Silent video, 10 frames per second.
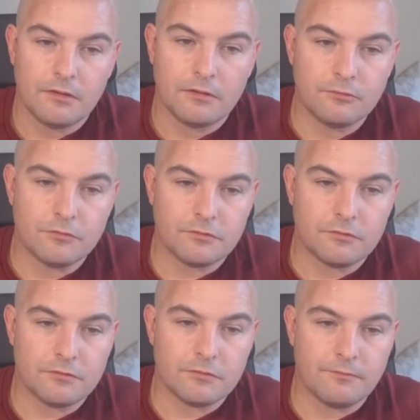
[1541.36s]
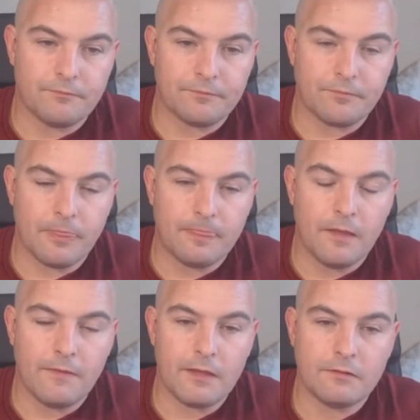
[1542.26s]
Oops.
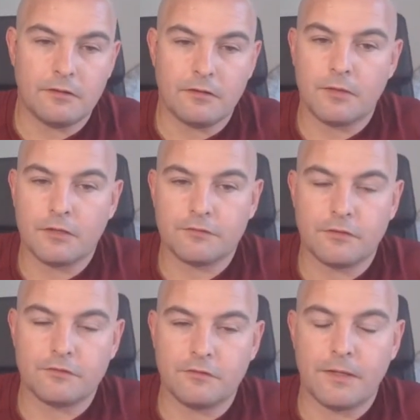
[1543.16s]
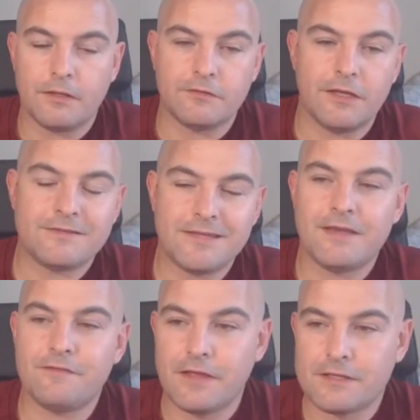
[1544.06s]
And then, milestones and dependency.
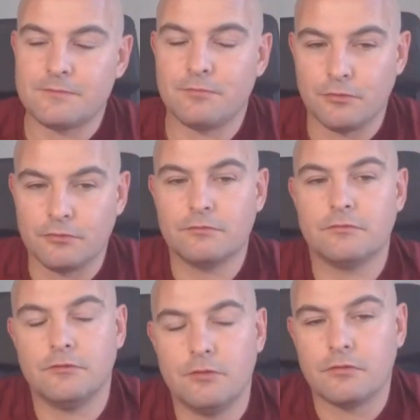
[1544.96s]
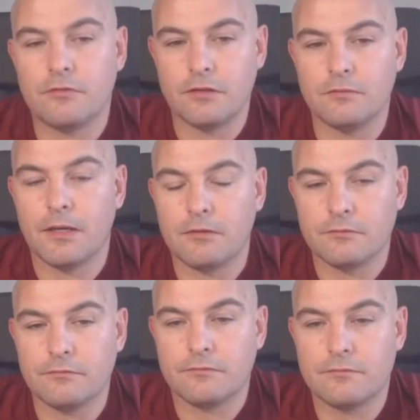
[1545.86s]
If that's important, you can think
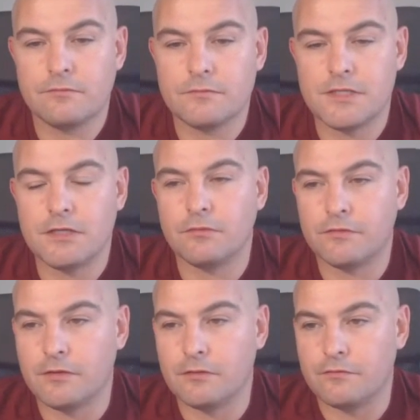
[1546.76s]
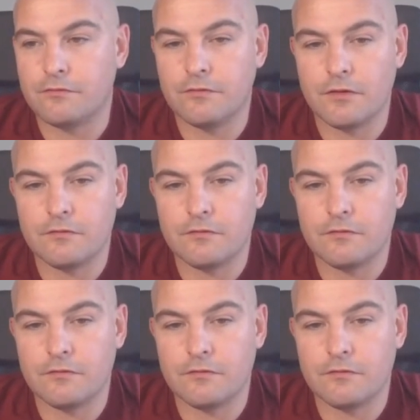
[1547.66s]
about sequencing of